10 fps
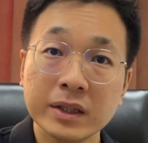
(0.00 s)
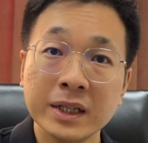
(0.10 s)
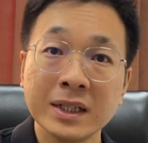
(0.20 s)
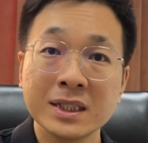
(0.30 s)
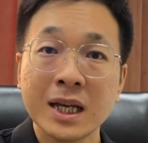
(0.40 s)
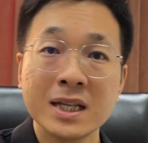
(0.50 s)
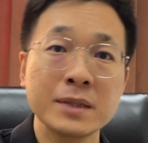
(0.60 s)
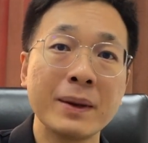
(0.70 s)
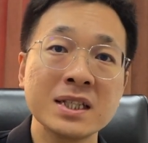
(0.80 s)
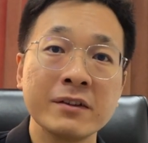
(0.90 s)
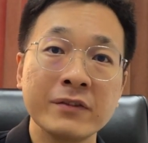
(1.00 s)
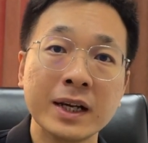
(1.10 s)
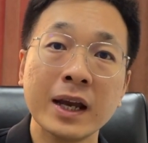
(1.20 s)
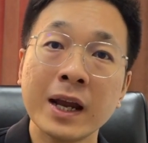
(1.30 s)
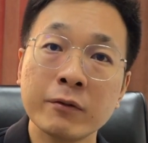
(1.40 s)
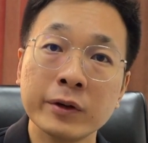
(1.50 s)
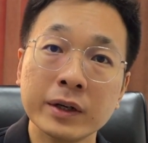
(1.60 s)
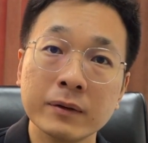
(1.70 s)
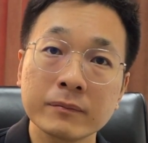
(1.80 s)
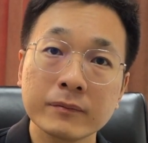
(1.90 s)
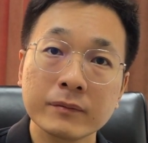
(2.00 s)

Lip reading: in a specific area,